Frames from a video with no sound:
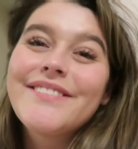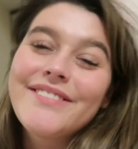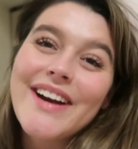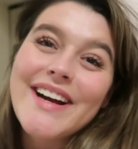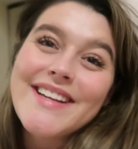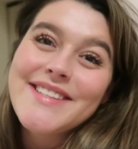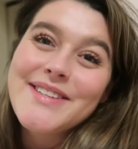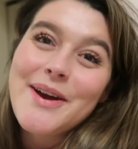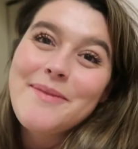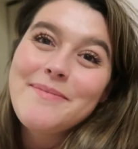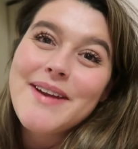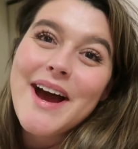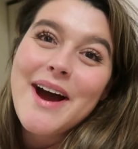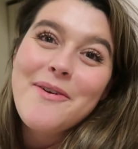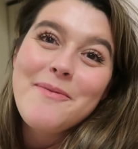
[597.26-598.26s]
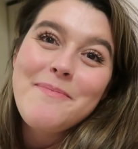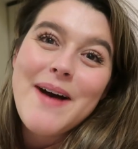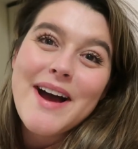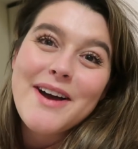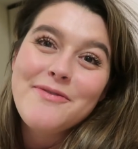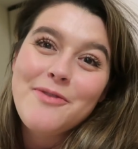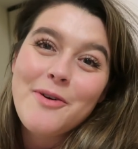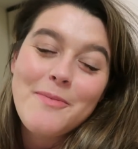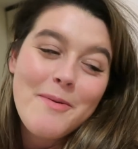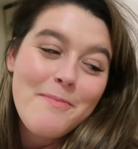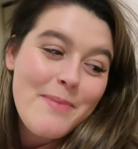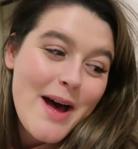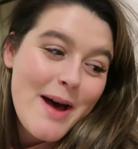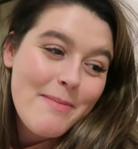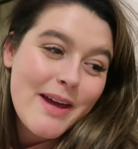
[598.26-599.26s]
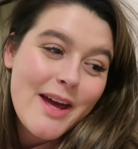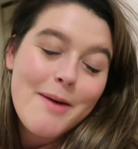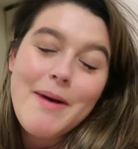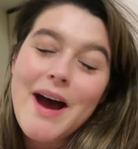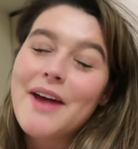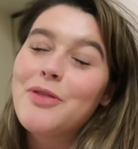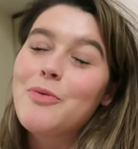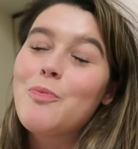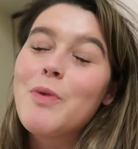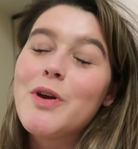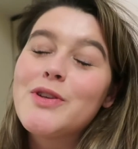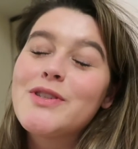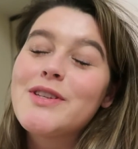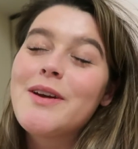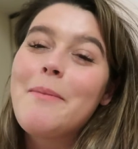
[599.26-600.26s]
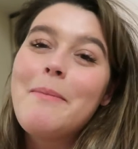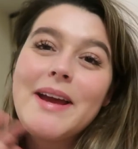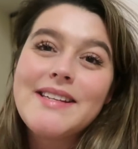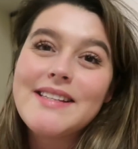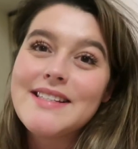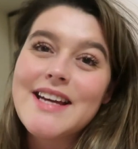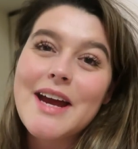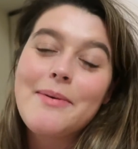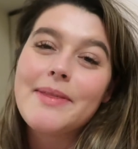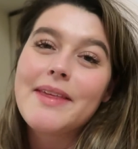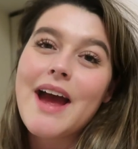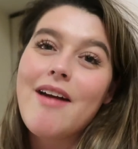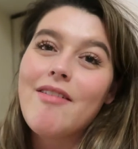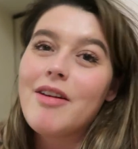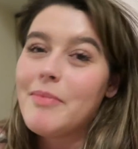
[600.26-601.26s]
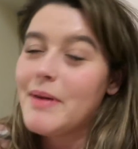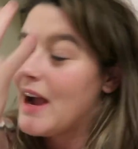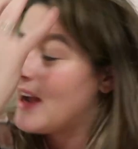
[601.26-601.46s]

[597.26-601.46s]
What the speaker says: Right, so I'm now back from Birmingham. I had the most amazing day with Carrie. We